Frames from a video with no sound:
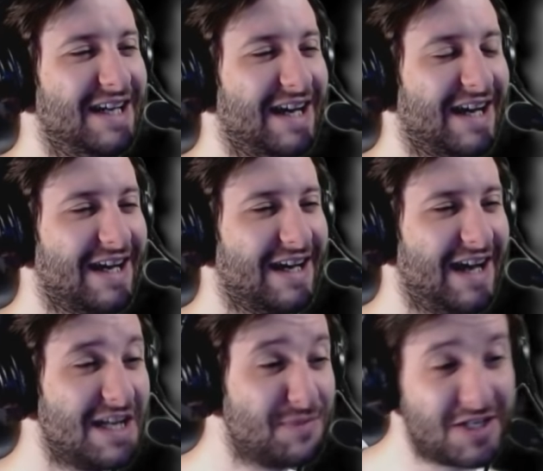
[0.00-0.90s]
Uh,
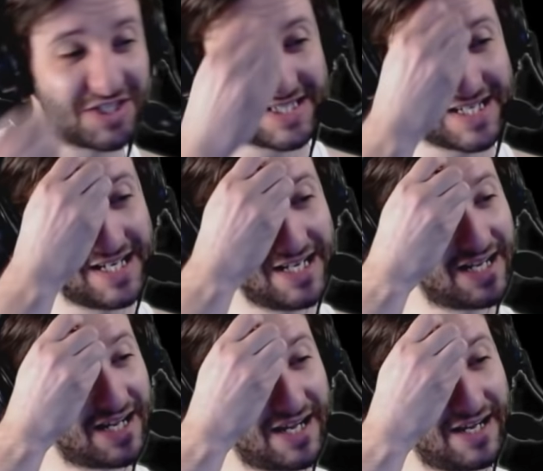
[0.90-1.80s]
as mentioned,
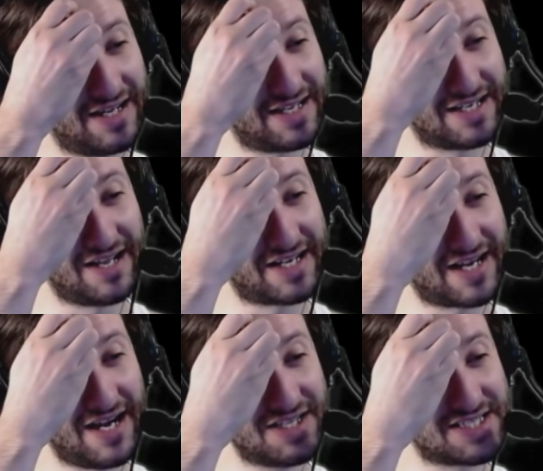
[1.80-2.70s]
uh, and like
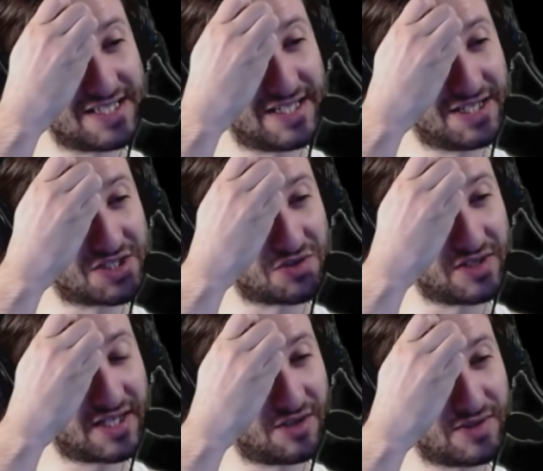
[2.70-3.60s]
others in the industry, a
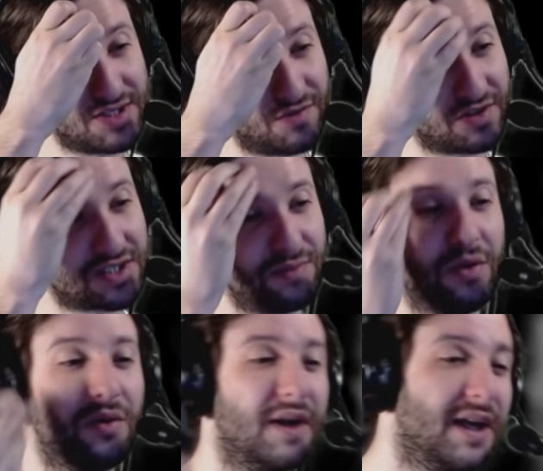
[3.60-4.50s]
key reason for
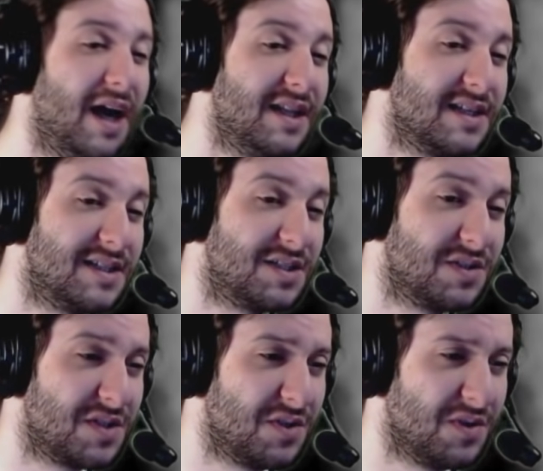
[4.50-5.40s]
exploring other digital
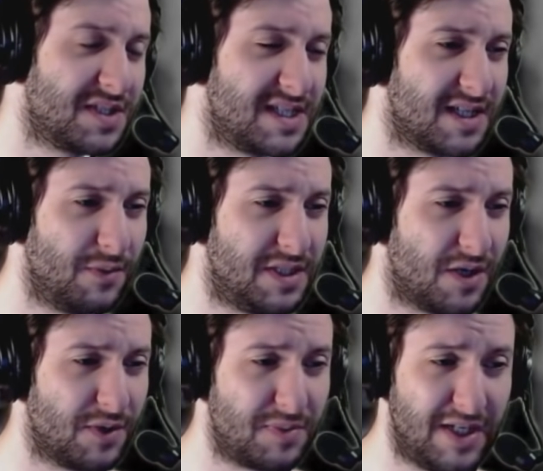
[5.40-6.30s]
stores is that we
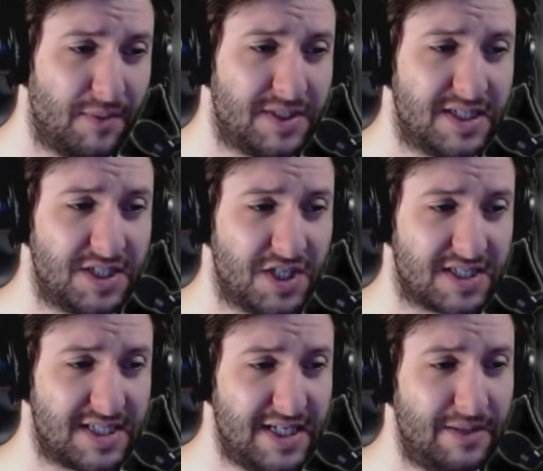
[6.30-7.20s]
don't want to be limited to just
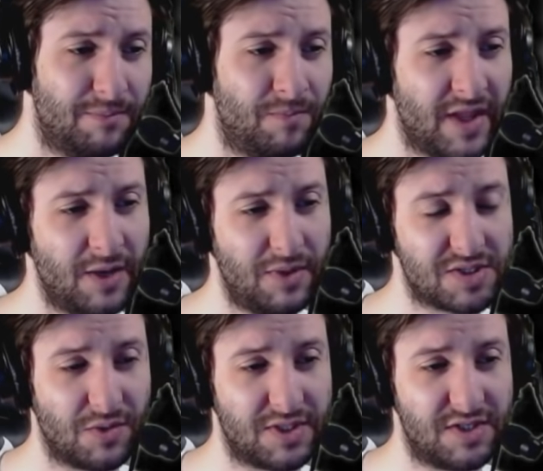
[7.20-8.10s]
Steam. We
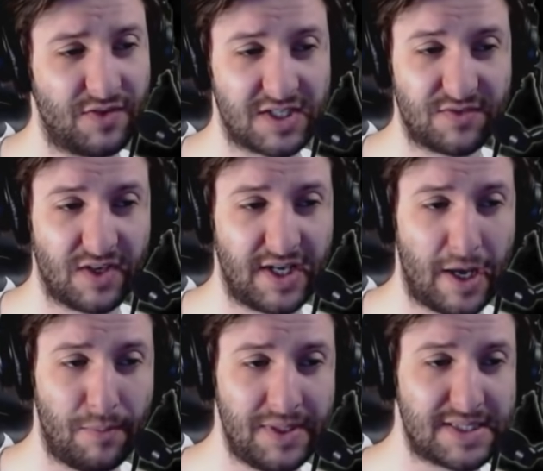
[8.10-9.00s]
also want to diversify
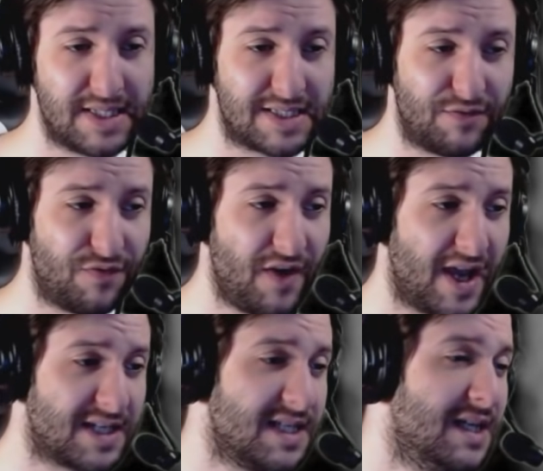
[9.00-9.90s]
our business. In
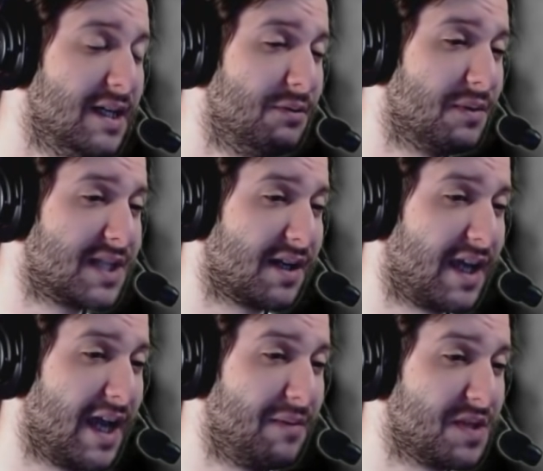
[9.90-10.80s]
fact, we want to get our
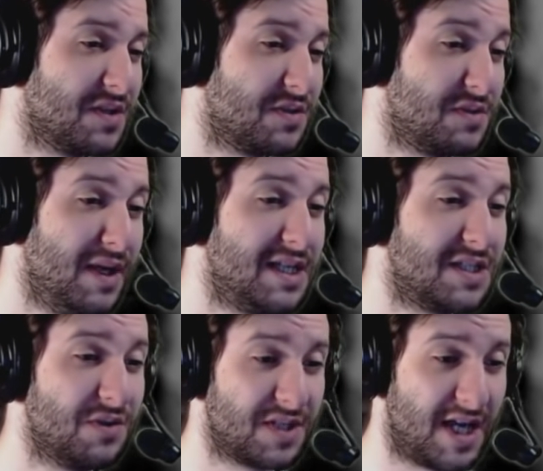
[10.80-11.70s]
games onto as many
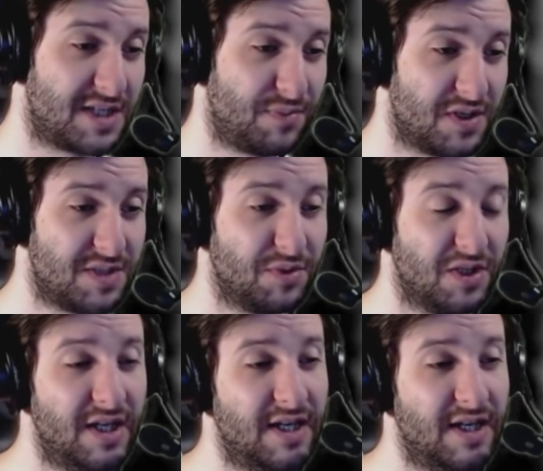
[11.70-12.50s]
stores as possible.